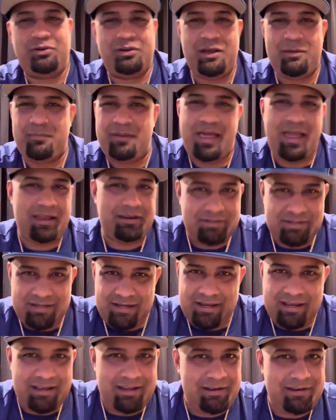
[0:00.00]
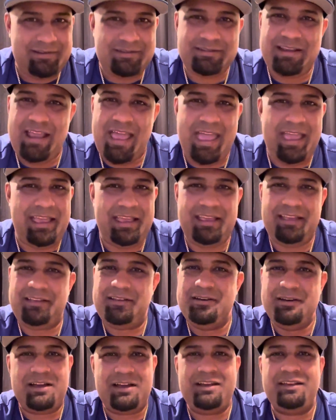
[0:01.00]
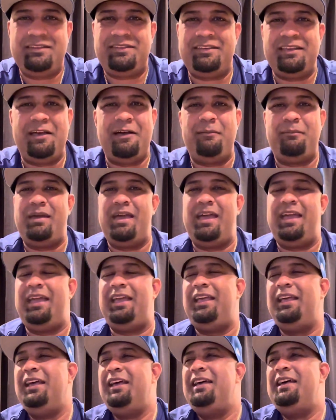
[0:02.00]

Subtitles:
And I'm like, shit, hey, hook us up, man.